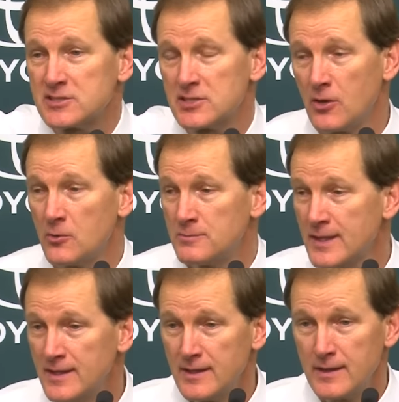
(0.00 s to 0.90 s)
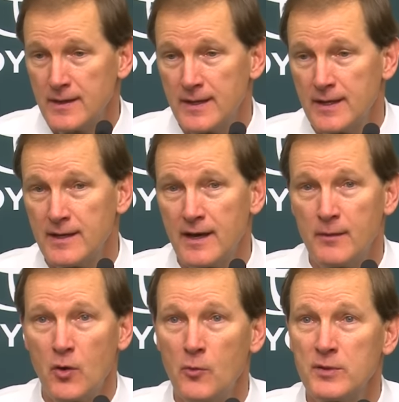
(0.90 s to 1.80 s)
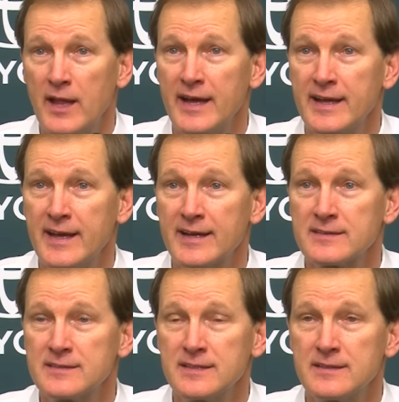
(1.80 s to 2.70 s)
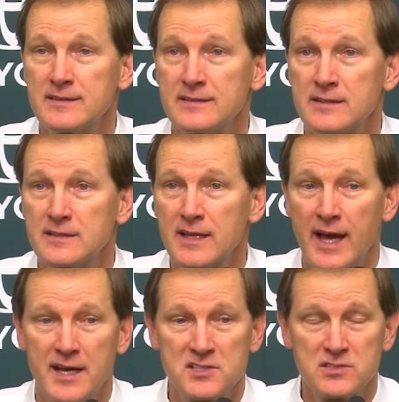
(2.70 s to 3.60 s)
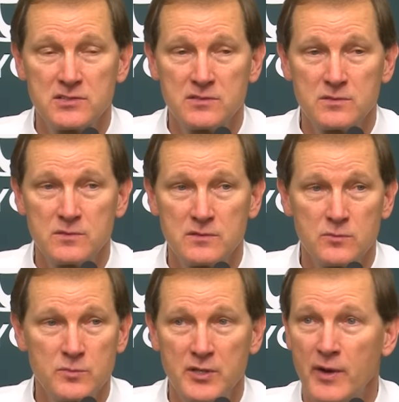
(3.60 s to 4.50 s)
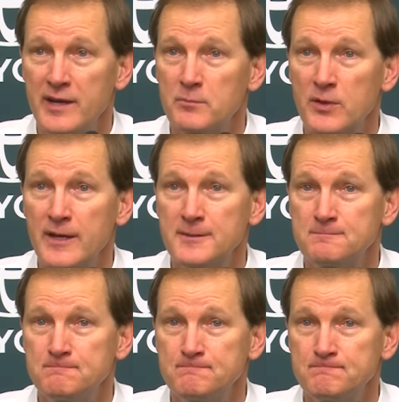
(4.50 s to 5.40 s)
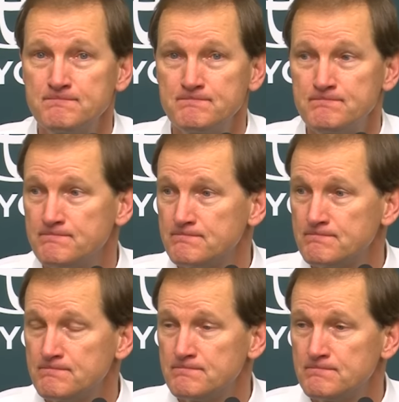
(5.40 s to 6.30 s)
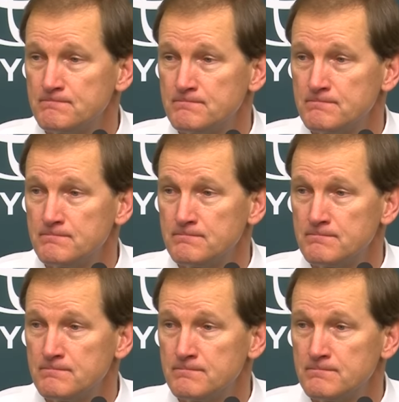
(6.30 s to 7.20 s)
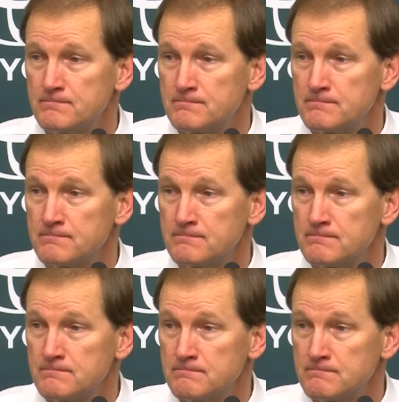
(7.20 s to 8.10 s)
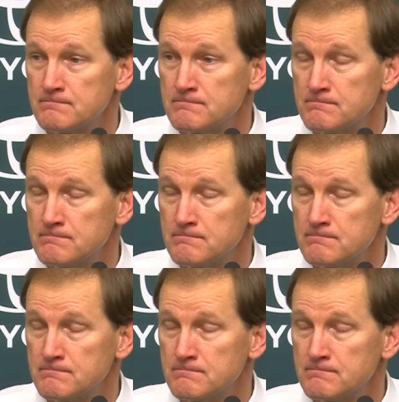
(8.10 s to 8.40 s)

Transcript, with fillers: So uh, I'm hoping like heck that, that the guys will be ready to play. you guys a tournament like this? Like